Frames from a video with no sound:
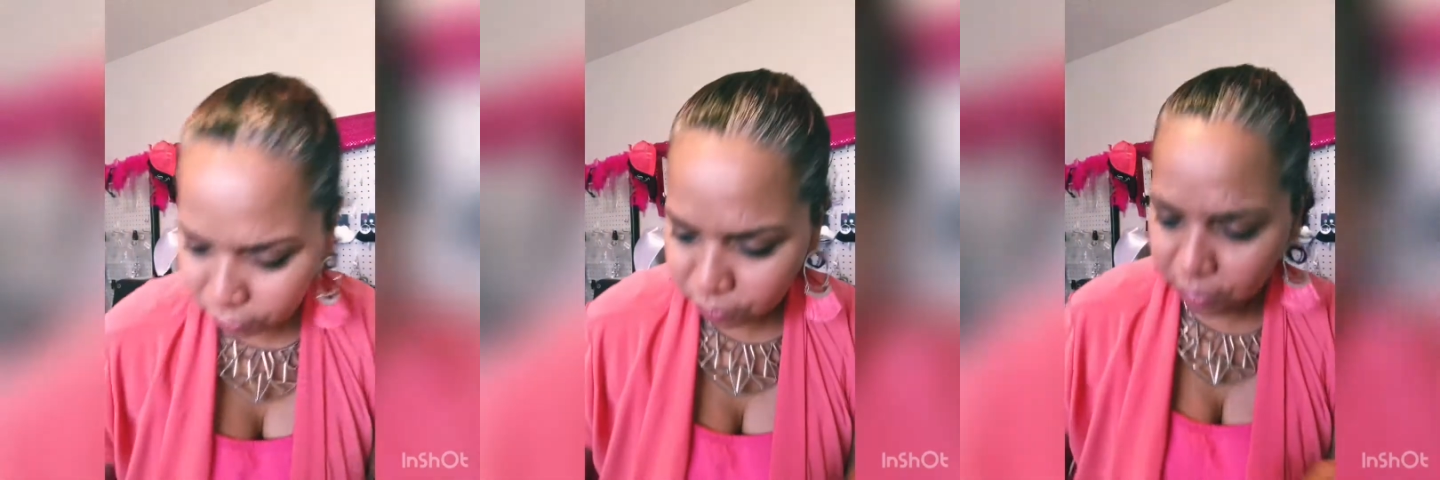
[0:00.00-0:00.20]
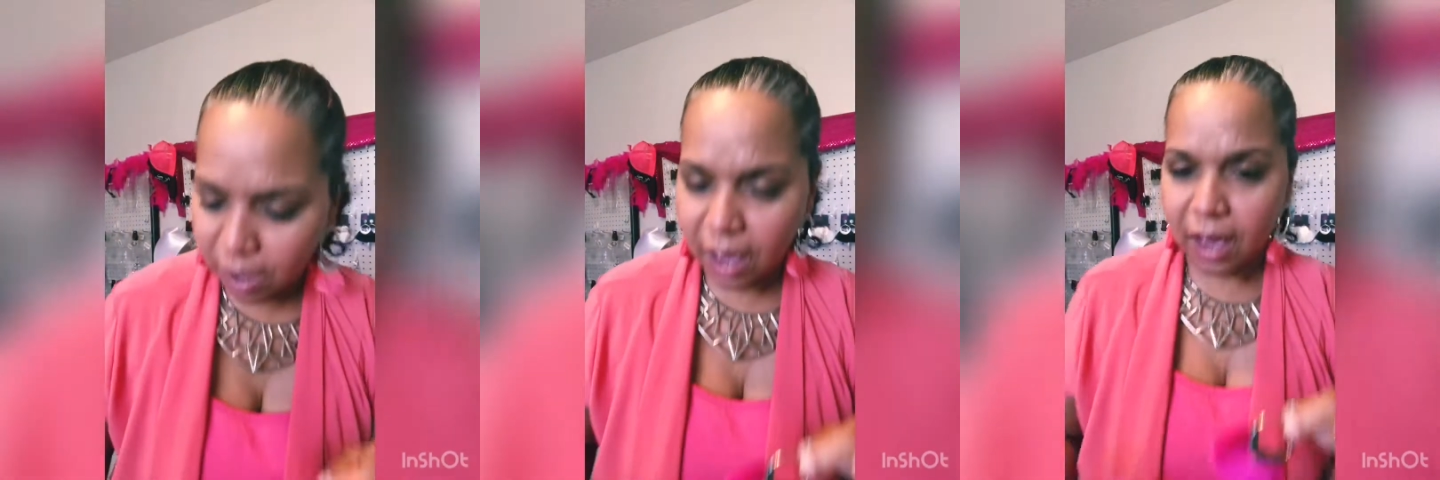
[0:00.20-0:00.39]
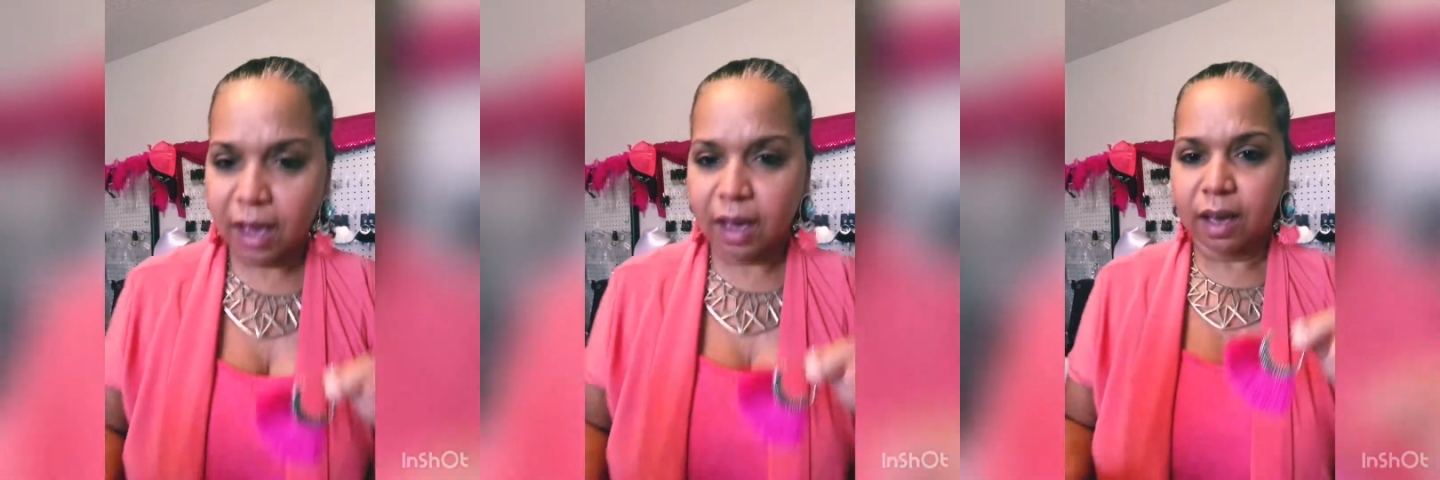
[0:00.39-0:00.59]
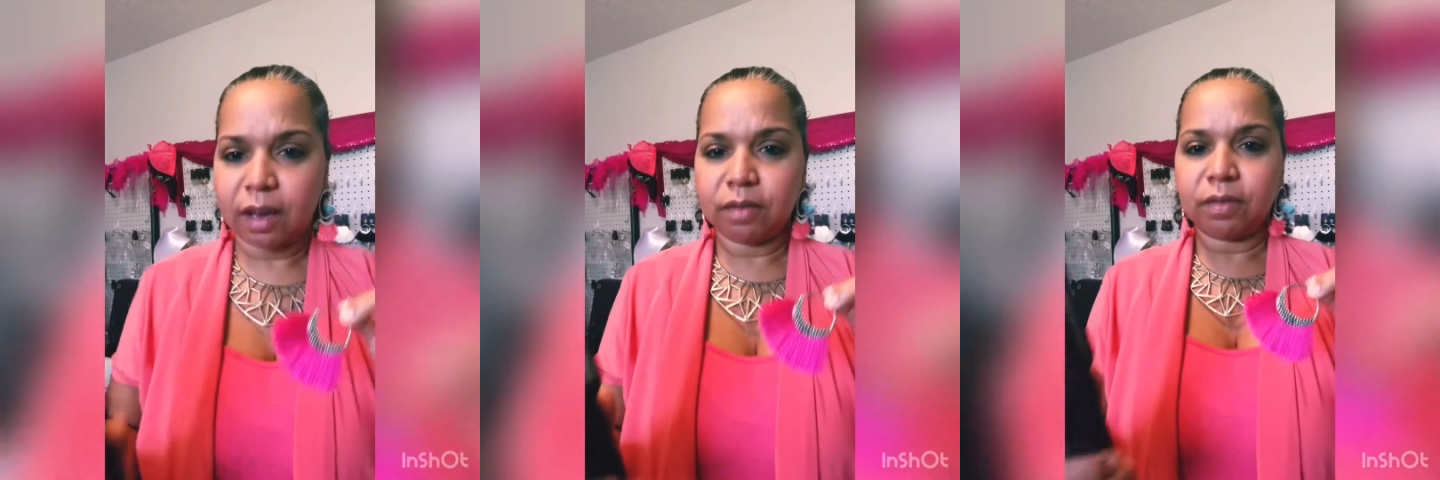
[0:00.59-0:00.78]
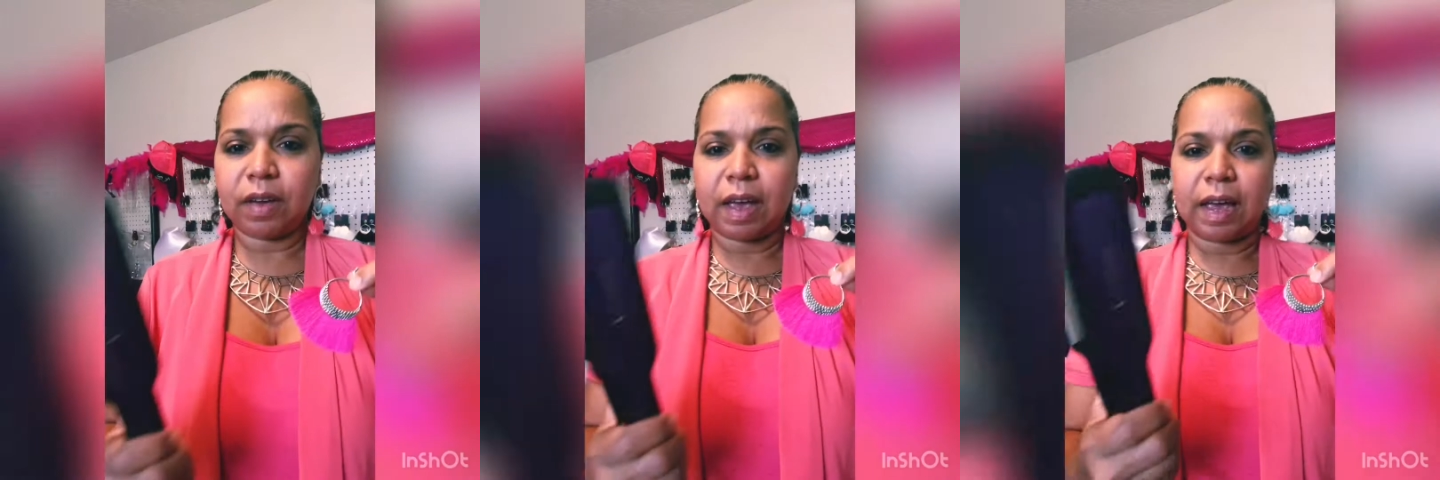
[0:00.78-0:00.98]
you
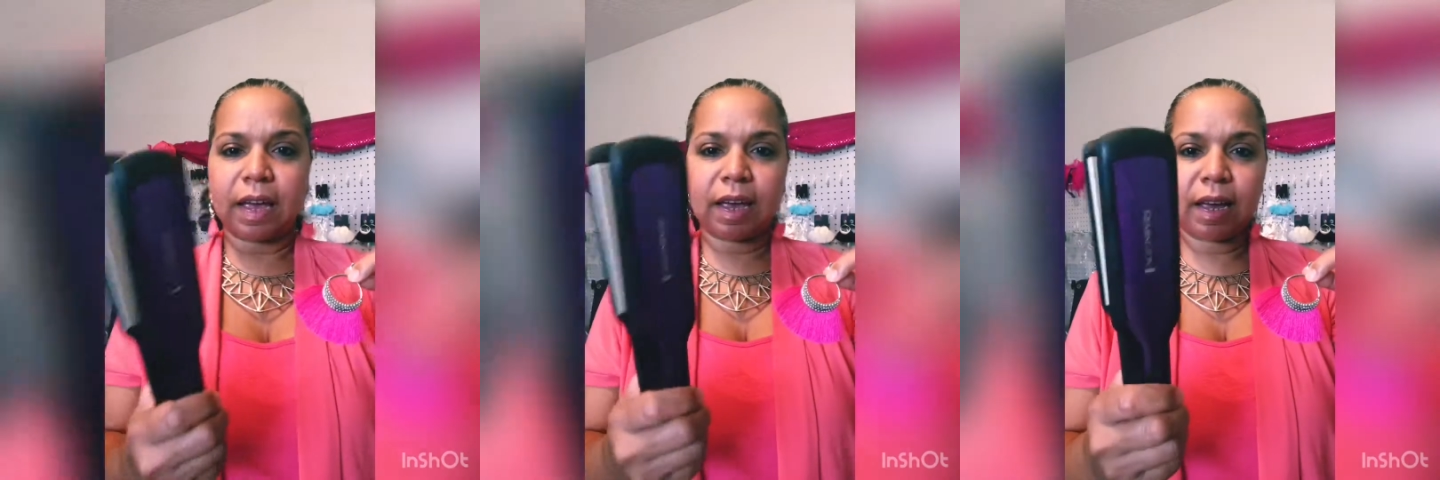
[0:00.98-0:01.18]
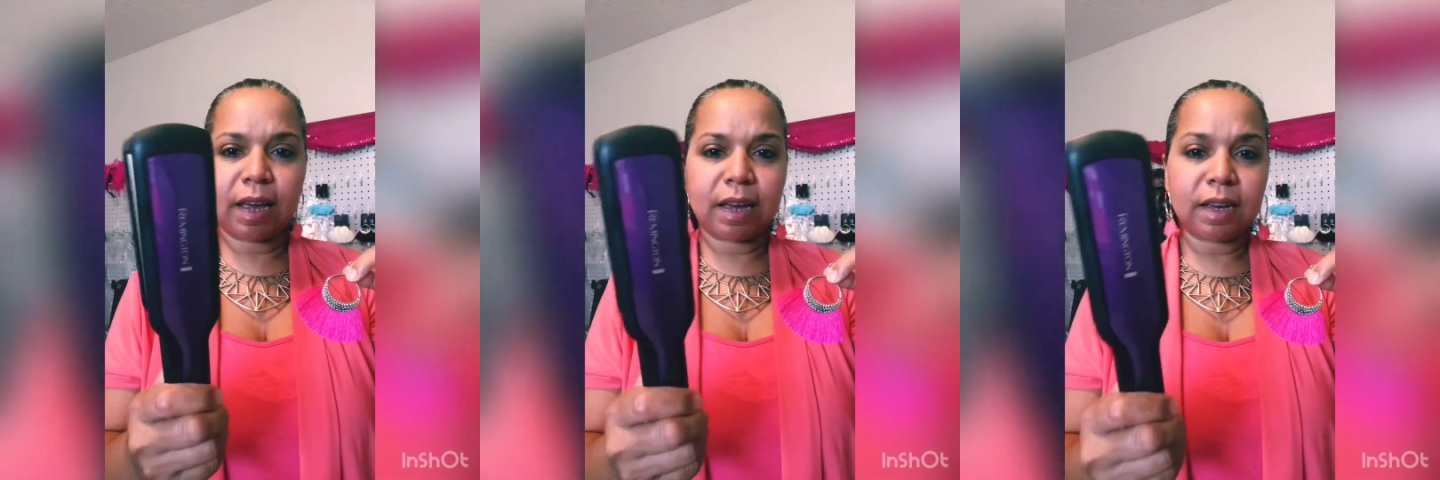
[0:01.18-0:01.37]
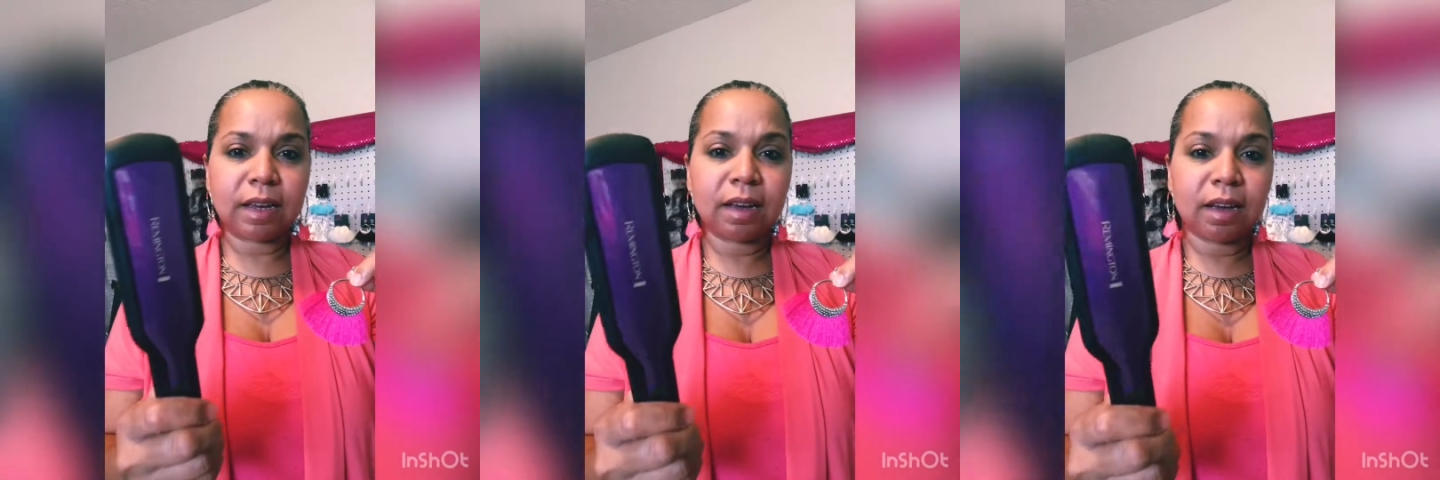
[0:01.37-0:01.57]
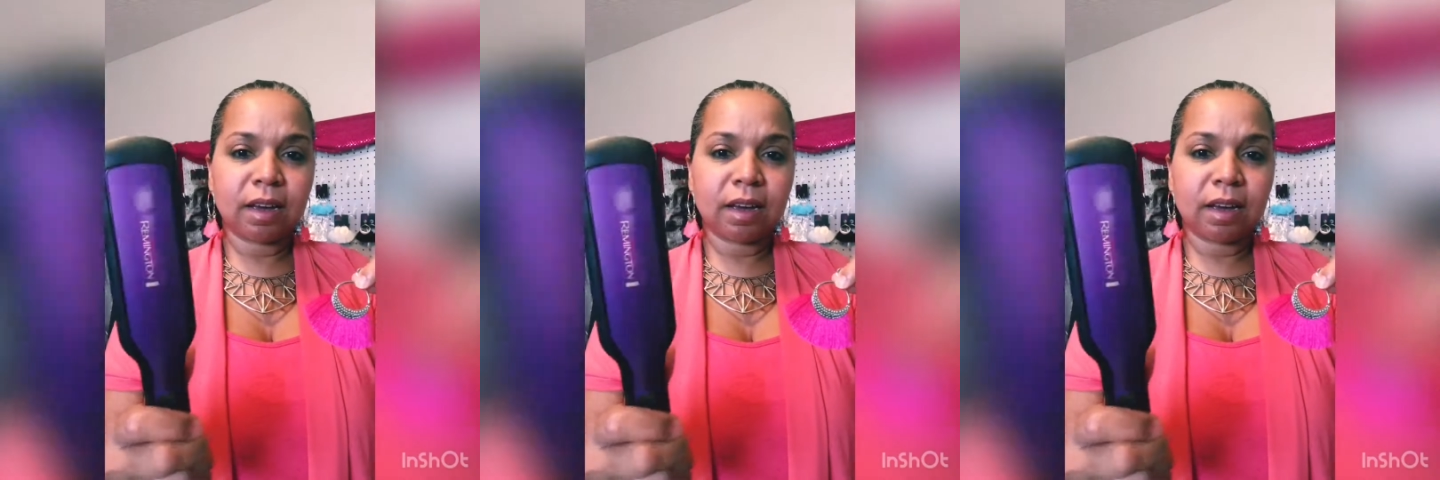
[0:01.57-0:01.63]
have a